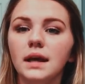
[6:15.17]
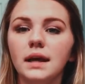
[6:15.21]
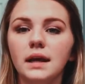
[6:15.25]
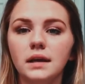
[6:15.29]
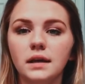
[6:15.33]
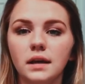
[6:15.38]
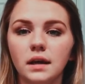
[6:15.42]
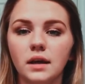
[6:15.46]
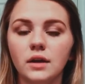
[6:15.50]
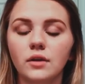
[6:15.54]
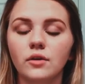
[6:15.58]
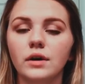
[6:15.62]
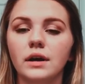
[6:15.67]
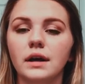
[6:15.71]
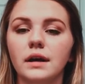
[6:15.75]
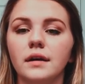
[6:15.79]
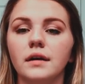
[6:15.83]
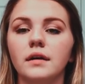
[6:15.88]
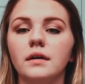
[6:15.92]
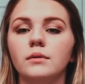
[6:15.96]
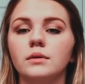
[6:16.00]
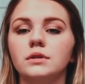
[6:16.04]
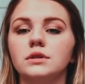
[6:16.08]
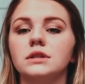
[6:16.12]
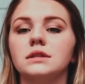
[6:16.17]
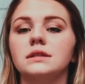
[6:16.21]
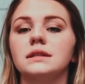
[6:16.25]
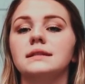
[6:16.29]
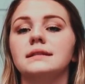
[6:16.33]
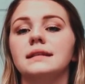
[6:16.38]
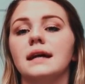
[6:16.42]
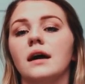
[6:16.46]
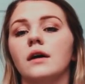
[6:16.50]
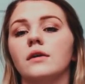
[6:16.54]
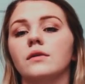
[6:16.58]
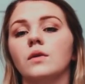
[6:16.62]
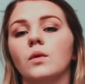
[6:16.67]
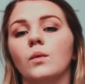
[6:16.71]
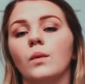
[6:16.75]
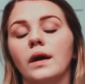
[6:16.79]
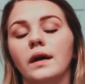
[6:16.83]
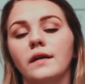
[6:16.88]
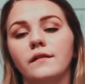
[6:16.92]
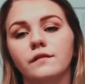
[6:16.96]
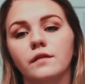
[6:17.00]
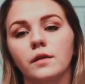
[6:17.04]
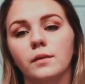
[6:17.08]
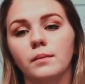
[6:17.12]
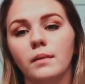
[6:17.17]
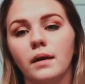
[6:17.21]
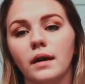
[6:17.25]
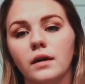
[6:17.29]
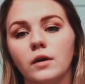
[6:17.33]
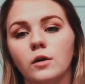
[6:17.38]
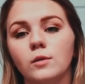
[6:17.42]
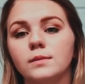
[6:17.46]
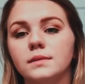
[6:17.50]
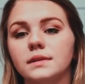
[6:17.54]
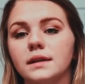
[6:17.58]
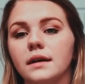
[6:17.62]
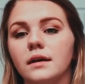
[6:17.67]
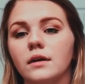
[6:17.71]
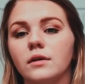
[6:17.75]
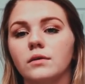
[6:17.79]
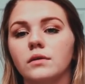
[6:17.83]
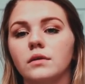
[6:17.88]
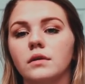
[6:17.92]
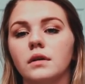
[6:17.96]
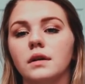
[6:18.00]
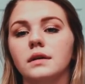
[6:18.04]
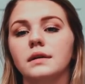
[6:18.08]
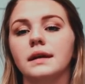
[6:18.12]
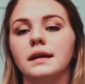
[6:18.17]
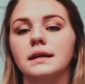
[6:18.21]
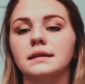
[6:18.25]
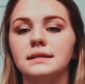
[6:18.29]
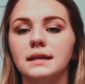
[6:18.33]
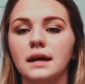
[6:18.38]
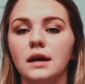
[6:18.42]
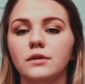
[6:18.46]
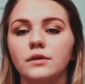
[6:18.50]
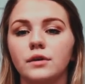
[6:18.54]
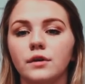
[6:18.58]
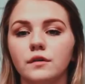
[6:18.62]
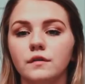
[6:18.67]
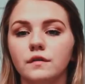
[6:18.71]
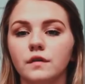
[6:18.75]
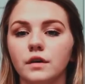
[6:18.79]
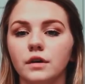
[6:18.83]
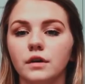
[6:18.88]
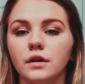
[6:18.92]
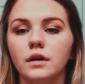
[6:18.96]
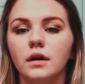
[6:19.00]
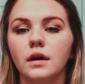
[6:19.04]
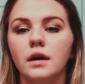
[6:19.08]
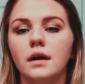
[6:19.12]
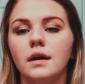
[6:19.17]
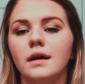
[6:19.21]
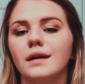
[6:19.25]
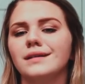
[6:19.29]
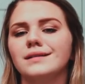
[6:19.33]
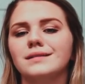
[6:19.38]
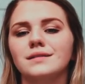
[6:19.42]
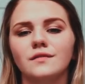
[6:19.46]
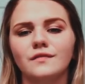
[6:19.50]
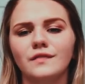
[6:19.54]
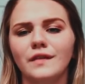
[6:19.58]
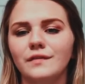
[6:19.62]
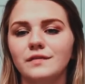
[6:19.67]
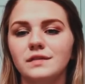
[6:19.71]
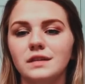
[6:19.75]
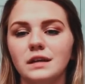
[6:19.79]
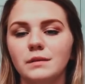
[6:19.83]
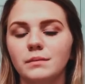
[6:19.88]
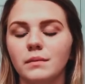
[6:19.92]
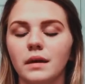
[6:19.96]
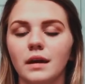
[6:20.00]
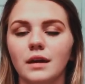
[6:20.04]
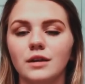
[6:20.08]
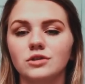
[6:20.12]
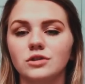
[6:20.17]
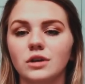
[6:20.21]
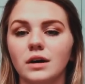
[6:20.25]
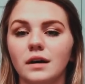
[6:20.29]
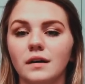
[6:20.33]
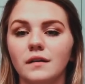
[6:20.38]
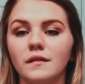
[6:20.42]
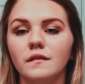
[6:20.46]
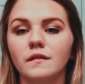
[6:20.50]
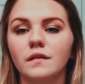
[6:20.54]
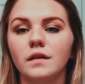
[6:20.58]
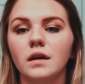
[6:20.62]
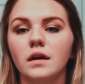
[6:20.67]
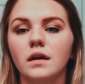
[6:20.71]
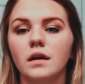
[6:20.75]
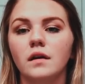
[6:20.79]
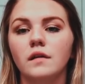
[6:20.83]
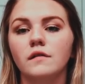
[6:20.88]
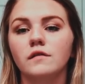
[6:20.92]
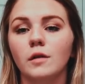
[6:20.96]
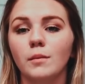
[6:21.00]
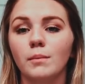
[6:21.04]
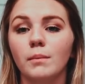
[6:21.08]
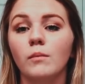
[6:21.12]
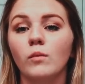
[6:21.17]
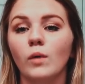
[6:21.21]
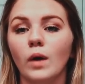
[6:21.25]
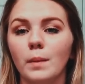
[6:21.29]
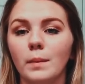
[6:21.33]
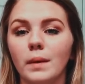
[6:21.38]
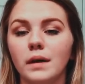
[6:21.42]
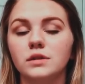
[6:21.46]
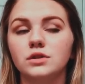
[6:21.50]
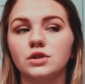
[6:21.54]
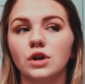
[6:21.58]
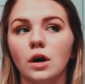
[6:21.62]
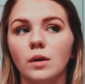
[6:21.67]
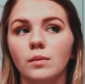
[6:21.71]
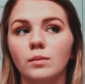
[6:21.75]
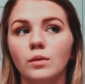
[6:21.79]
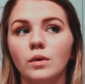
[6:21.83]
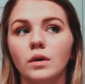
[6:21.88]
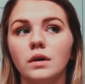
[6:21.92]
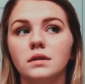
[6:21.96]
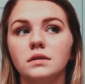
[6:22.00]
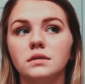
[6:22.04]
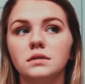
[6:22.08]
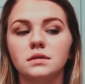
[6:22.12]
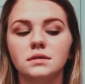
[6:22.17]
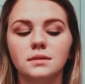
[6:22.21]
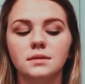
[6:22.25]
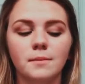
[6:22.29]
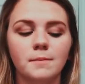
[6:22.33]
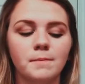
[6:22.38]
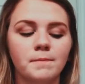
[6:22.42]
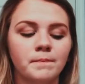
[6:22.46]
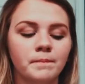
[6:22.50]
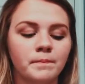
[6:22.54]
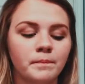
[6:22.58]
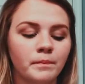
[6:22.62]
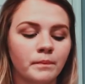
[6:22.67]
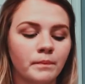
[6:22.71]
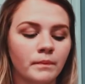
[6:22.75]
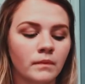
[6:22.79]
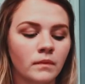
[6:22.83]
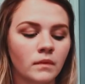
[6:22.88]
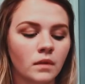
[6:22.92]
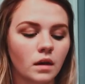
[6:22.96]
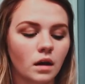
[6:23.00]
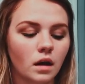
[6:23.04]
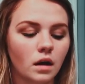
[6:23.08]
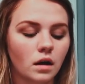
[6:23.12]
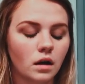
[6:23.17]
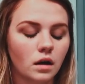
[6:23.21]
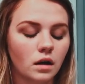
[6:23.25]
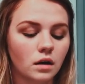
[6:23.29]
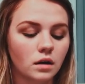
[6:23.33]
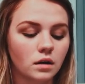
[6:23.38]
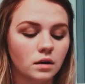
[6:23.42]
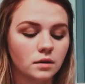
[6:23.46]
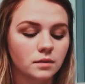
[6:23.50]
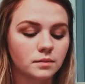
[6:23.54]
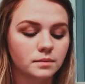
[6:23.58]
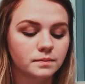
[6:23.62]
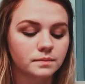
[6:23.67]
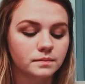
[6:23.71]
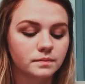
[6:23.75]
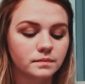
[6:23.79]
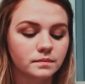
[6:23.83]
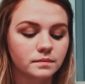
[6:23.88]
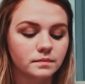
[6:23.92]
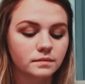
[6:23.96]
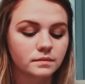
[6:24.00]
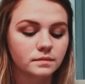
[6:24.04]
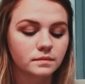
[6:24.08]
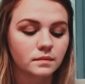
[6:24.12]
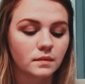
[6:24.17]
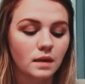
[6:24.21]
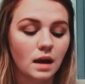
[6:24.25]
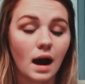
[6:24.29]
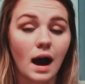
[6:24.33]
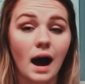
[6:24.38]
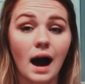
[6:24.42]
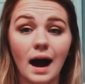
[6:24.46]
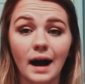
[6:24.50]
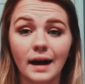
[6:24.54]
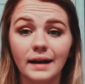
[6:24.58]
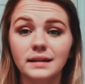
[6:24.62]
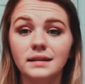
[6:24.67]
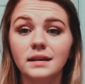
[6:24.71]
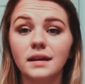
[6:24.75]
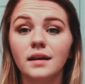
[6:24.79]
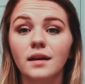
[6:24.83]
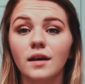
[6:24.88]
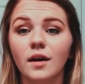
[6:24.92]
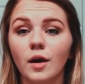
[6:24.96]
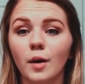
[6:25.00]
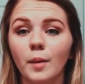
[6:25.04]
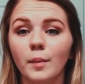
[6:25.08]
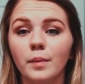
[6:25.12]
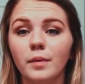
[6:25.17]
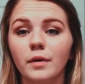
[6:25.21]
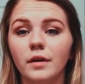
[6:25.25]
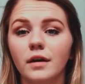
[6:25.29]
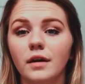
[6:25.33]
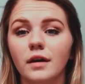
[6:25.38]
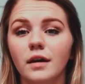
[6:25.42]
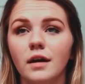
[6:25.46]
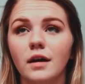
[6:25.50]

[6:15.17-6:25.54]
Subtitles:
in Henrietta, which is a town away from my hometown, like a town over. It's a 15-minute drive from where my job was. I ended up